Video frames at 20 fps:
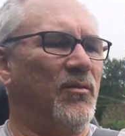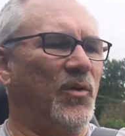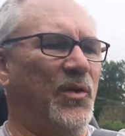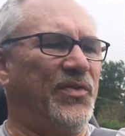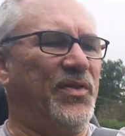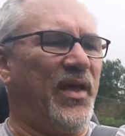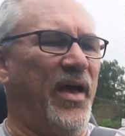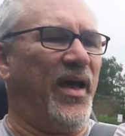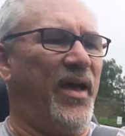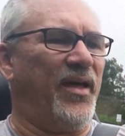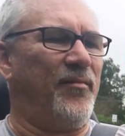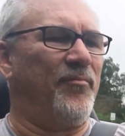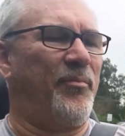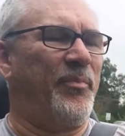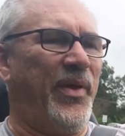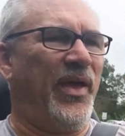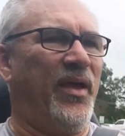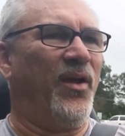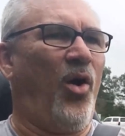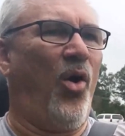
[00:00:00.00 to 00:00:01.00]
With that
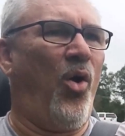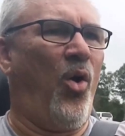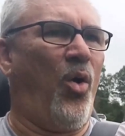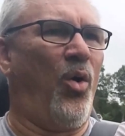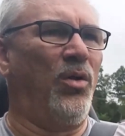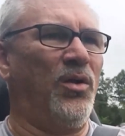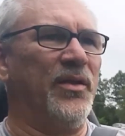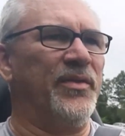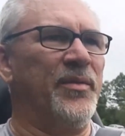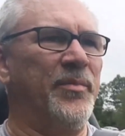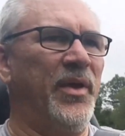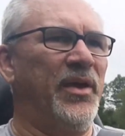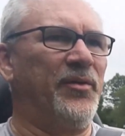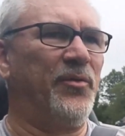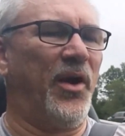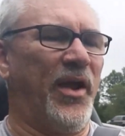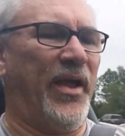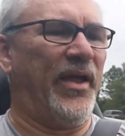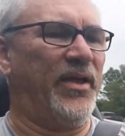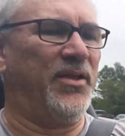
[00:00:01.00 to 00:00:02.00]
big hole in the
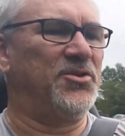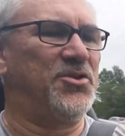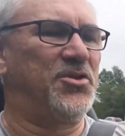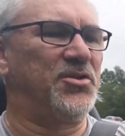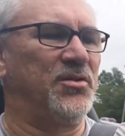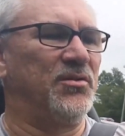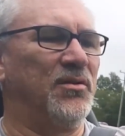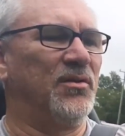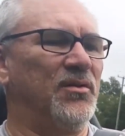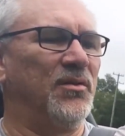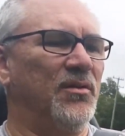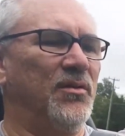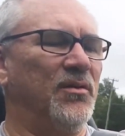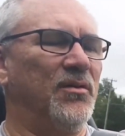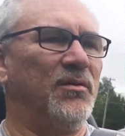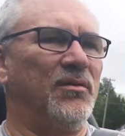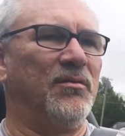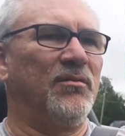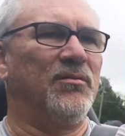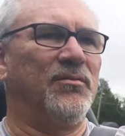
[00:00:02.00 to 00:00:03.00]
mid-range
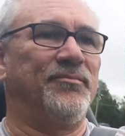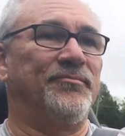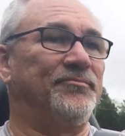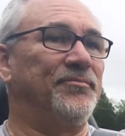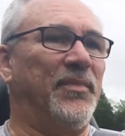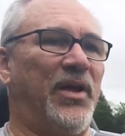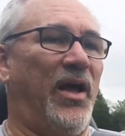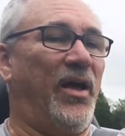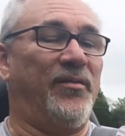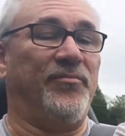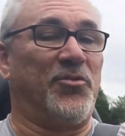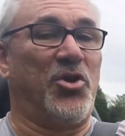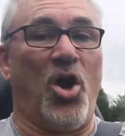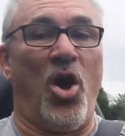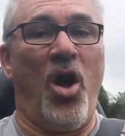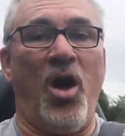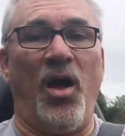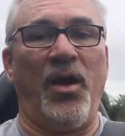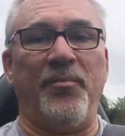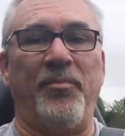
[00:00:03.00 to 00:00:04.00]

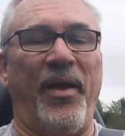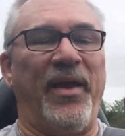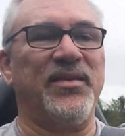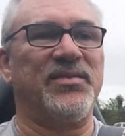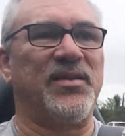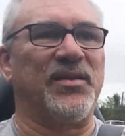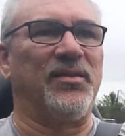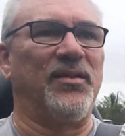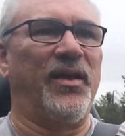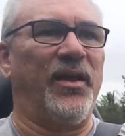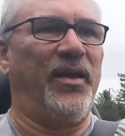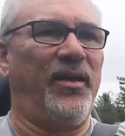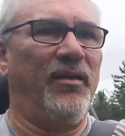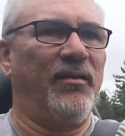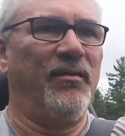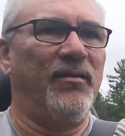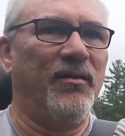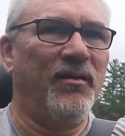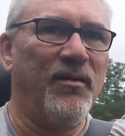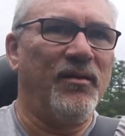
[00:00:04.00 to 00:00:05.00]
gone basically,
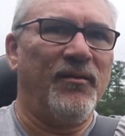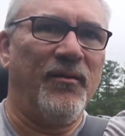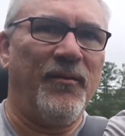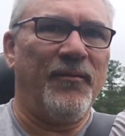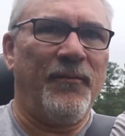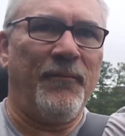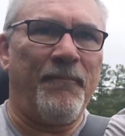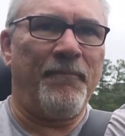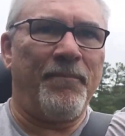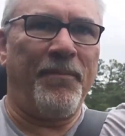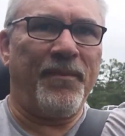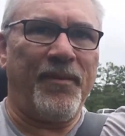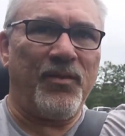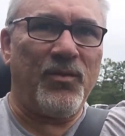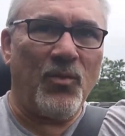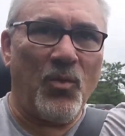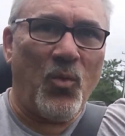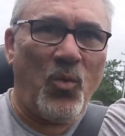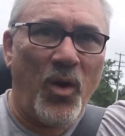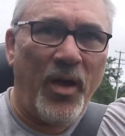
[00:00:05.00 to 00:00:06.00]

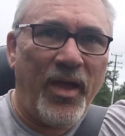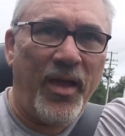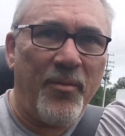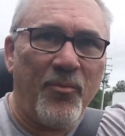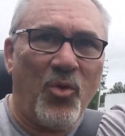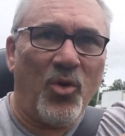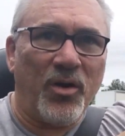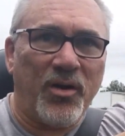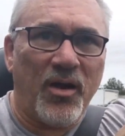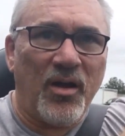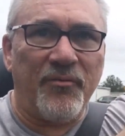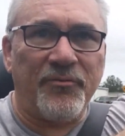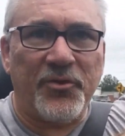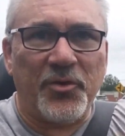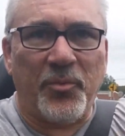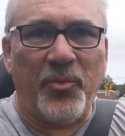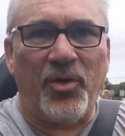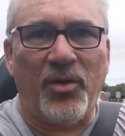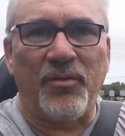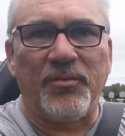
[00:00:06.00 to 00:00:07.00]
way more
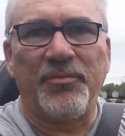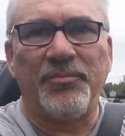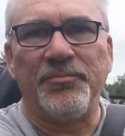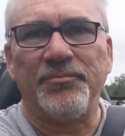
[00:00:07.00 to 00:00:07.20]
comfortable.